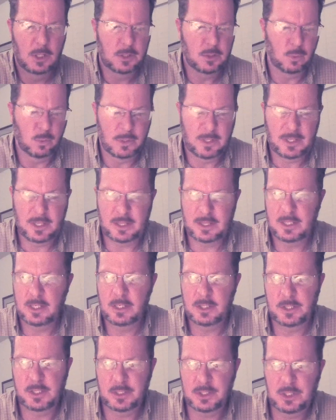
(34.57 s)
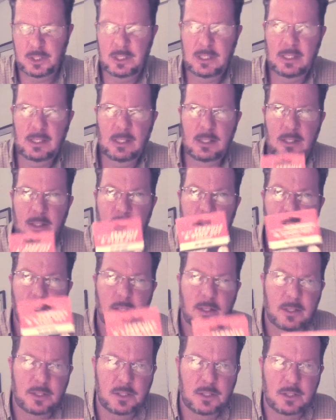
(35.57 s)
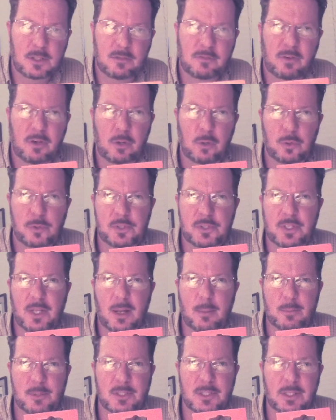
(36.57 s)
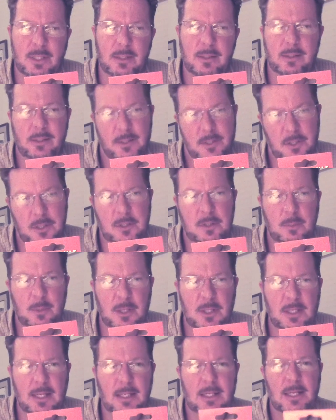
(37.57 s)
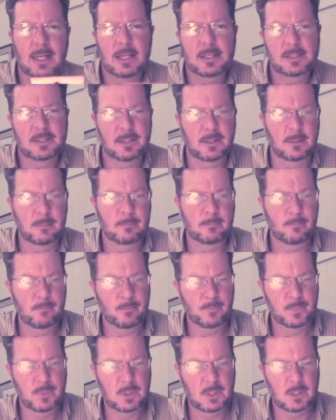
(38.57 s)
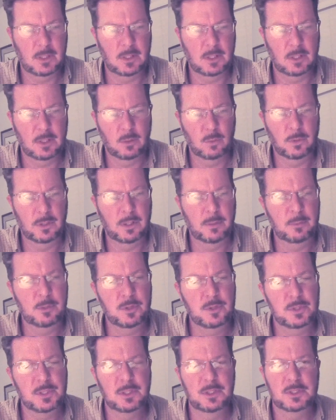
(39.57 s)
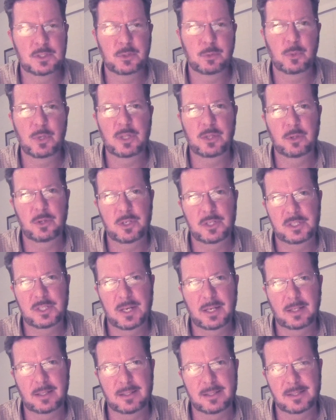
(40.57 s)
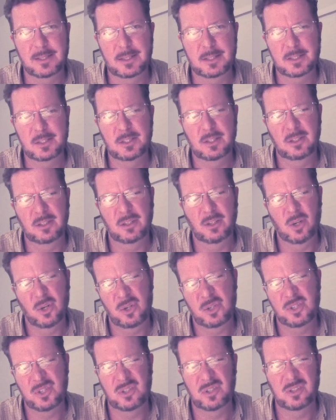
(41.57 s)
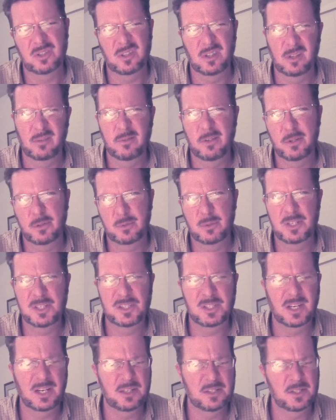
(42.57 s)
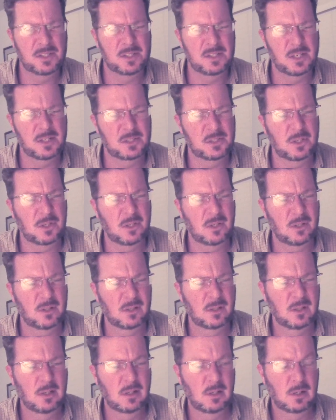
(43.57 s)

So one of the things that you need is this ferrule stop set. I talked about that last time. The one I'm using is 3/32. That's the larger of the three sizes I saw